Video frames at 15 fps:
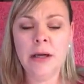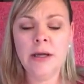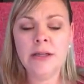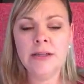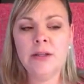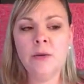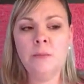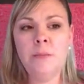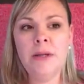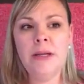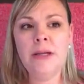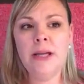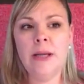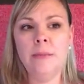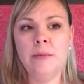So
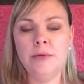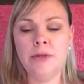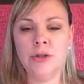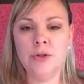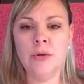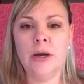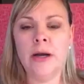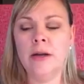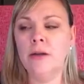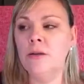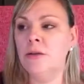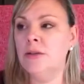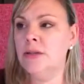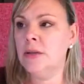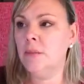being able to track, and
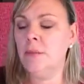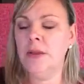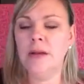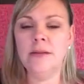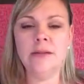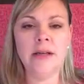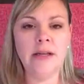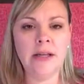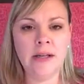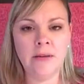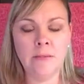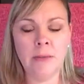there's some things like in